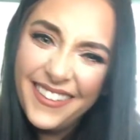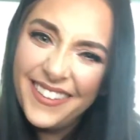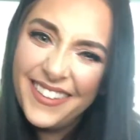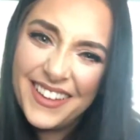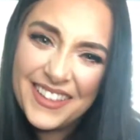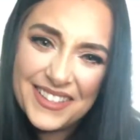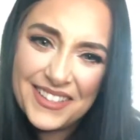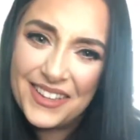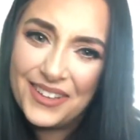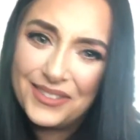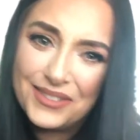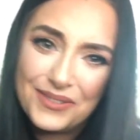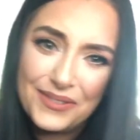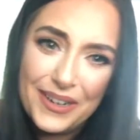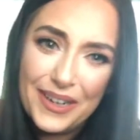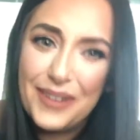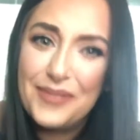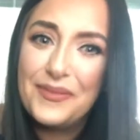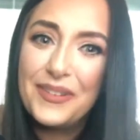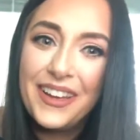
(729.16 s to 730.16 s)
that sounds
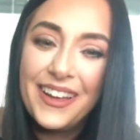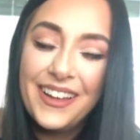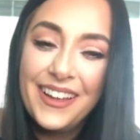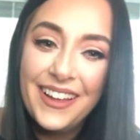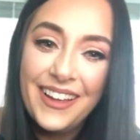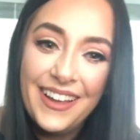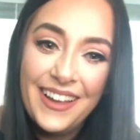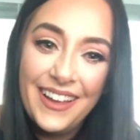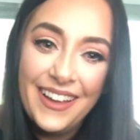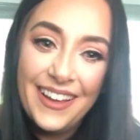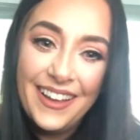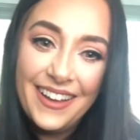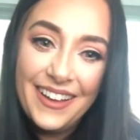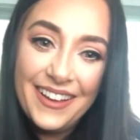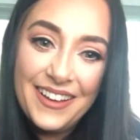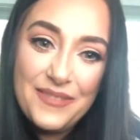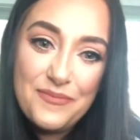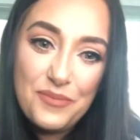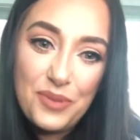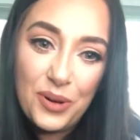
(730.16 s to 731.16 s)
weird, but
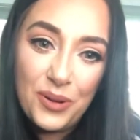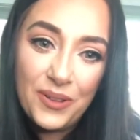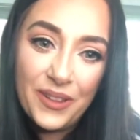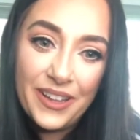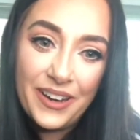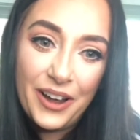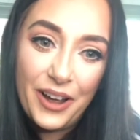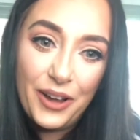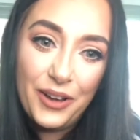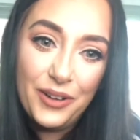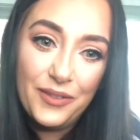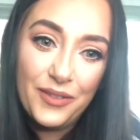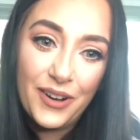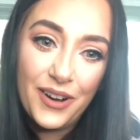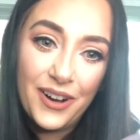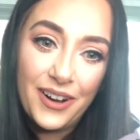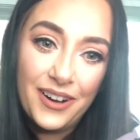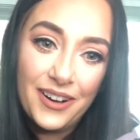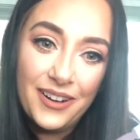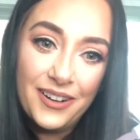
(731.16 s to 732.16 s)
pull it
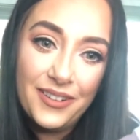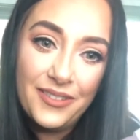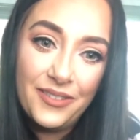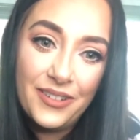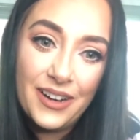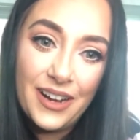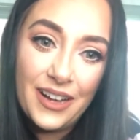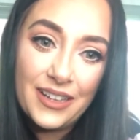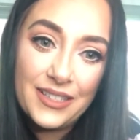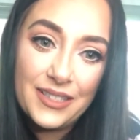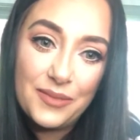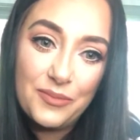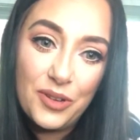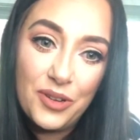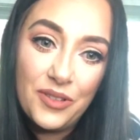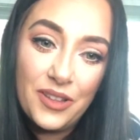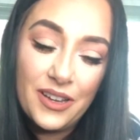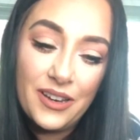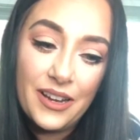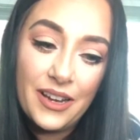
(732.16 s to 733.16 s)
over when I smooth
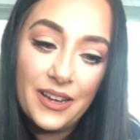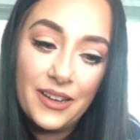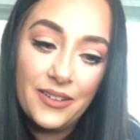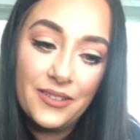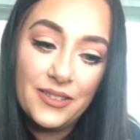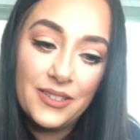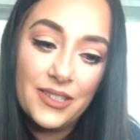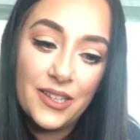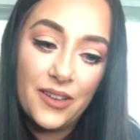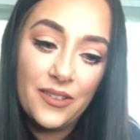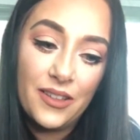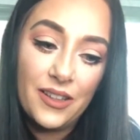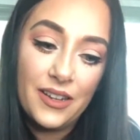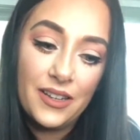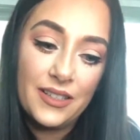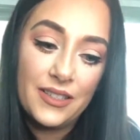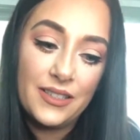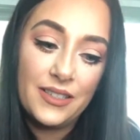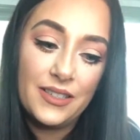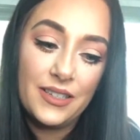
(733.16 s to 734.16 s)
it down so that it
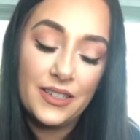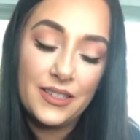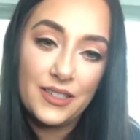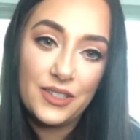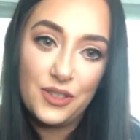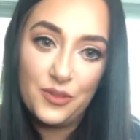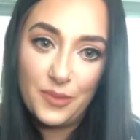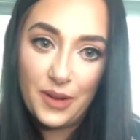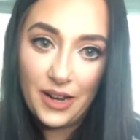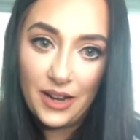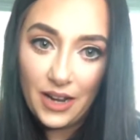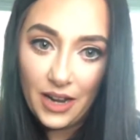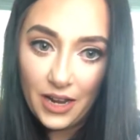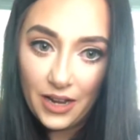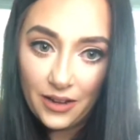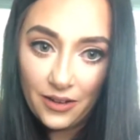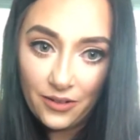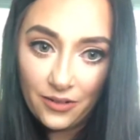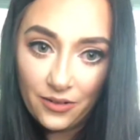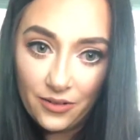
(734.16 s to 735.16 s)
sticks to my
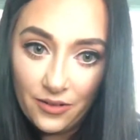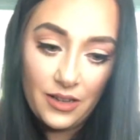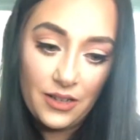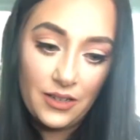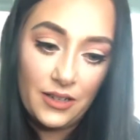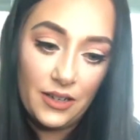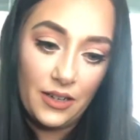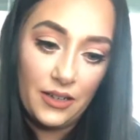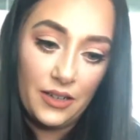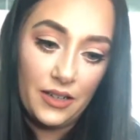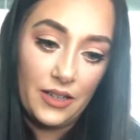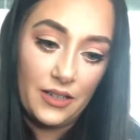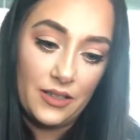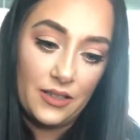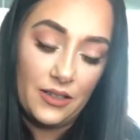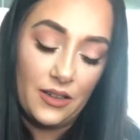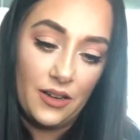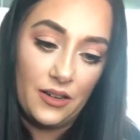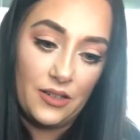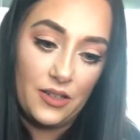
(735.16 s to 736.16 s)
nail, doesn't get
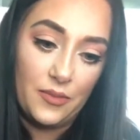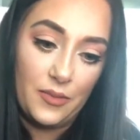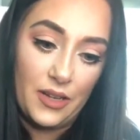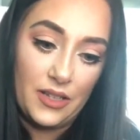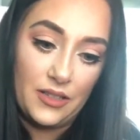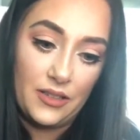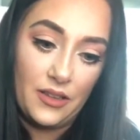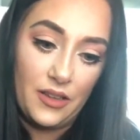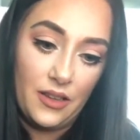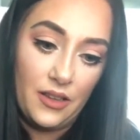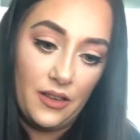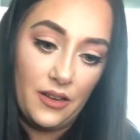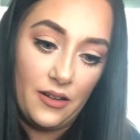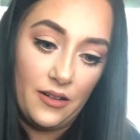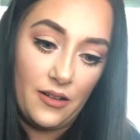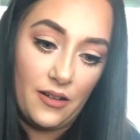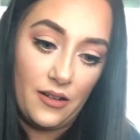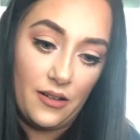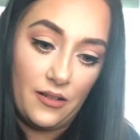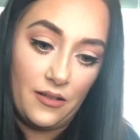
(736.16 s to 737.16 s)
stuck to my skin at
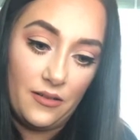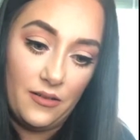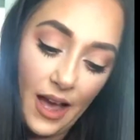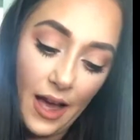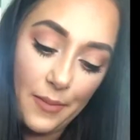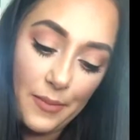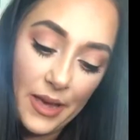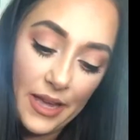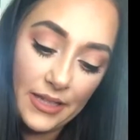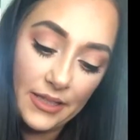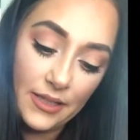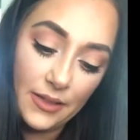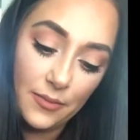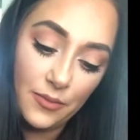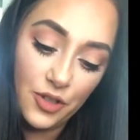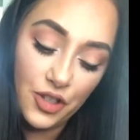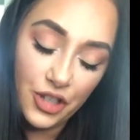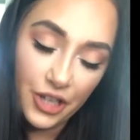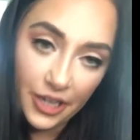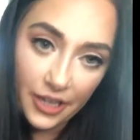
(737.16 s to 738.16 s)
all. I made some
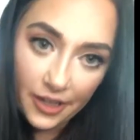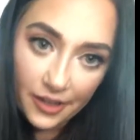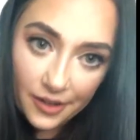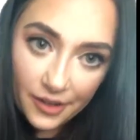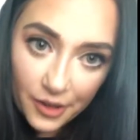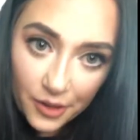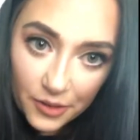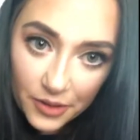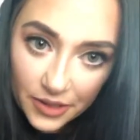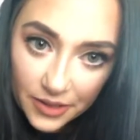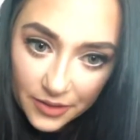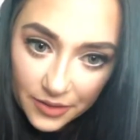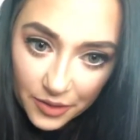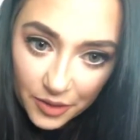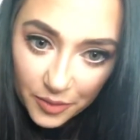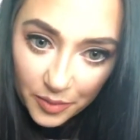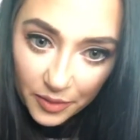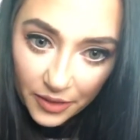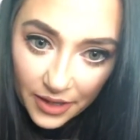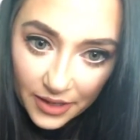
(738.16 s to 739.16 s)
chicken gnocchi
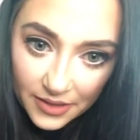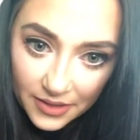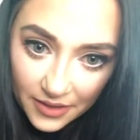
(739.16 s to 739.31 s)
soup last